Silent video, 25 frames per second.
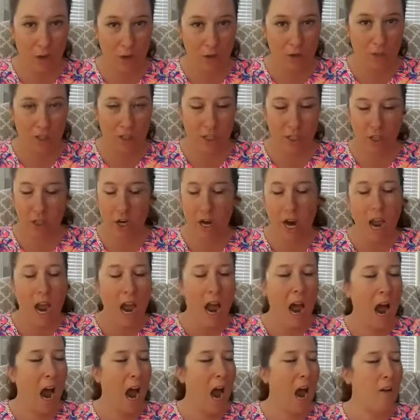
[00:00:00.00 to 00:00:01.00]
first year.
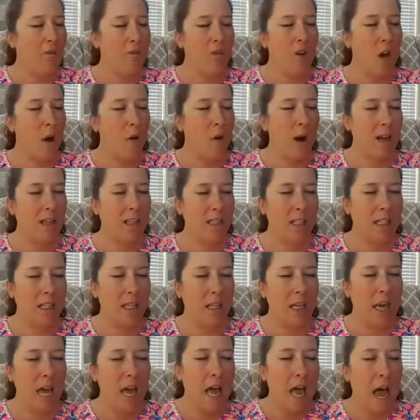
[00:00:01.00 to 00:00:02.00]
I have no
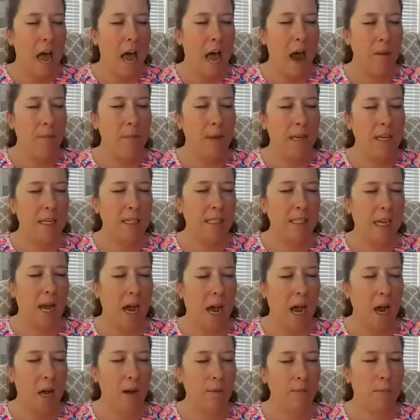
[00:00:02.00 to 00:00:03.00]
idea how many
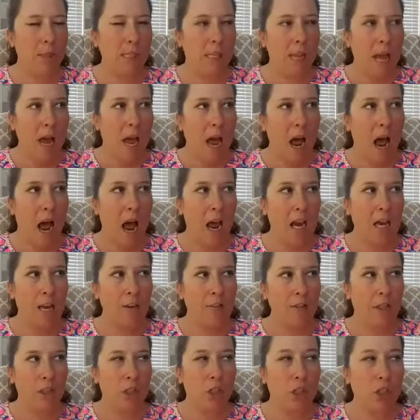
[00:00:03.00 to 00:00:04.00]
times I
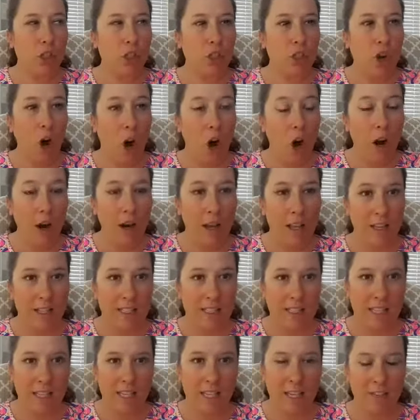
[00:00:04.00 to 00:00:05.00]
even
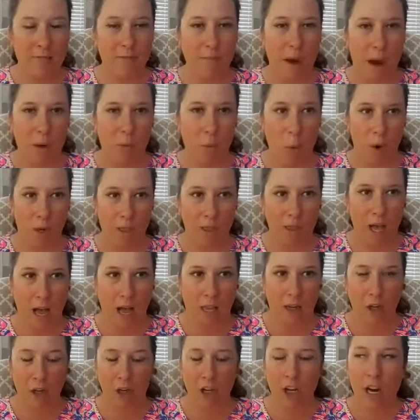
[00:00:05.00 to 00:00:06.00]
started to give my
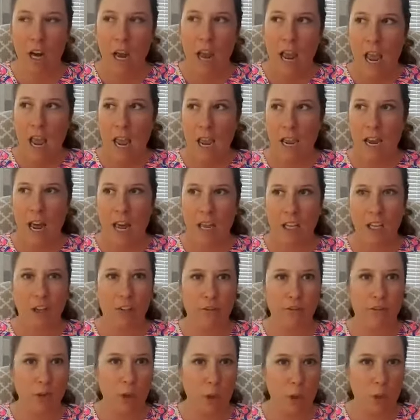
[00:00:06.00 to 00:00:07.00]
one-liner and I
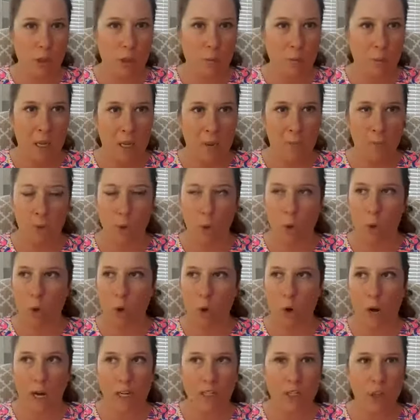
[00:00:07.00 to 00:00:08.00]
confused people
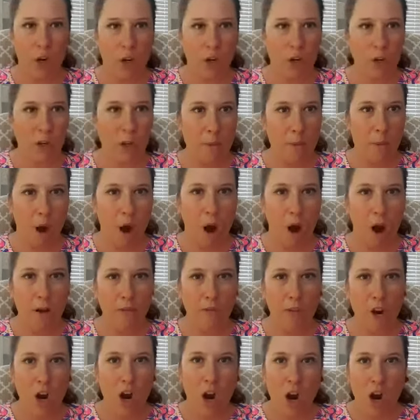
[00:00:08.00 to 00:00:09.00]
or I turned them
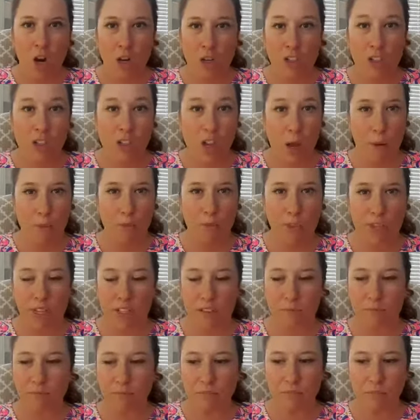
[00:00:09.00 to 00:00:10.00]
off or
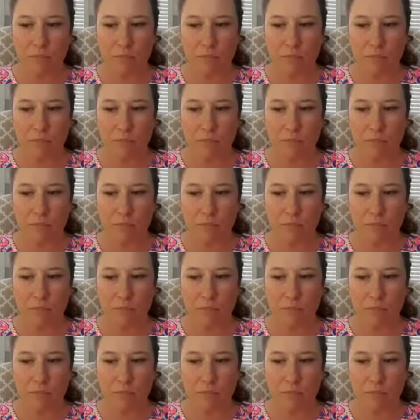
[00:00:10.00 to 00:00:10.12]
something.